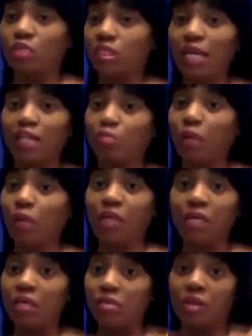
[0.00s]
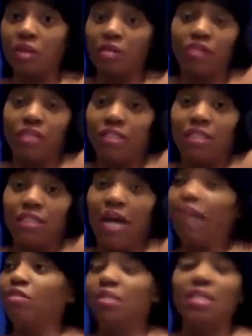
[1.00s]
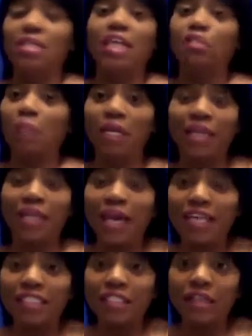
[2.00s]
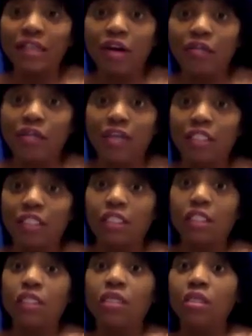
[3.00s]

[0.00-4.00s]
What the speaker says: snatch my nails off. I don't snatch my lashes off. I just